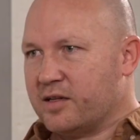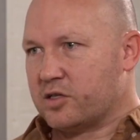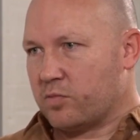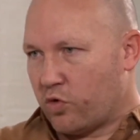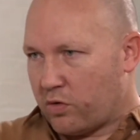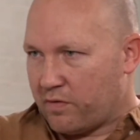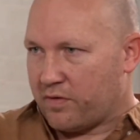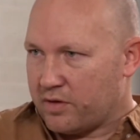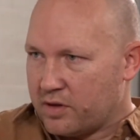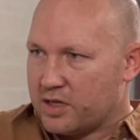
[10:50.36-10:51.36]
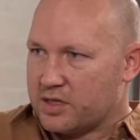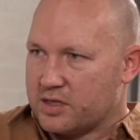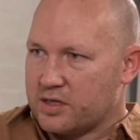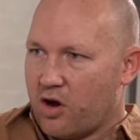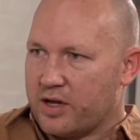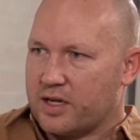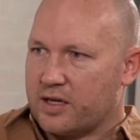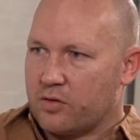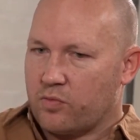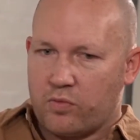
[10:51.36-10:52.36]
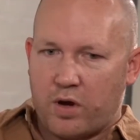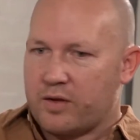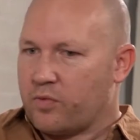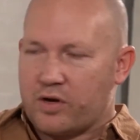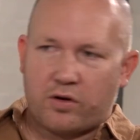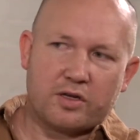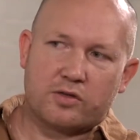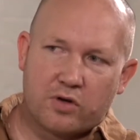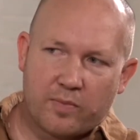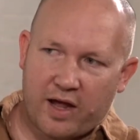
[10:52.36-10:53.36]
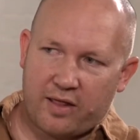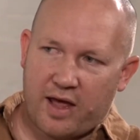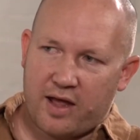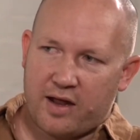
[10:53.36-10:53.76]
to more of this idea that we're not going to talk about that.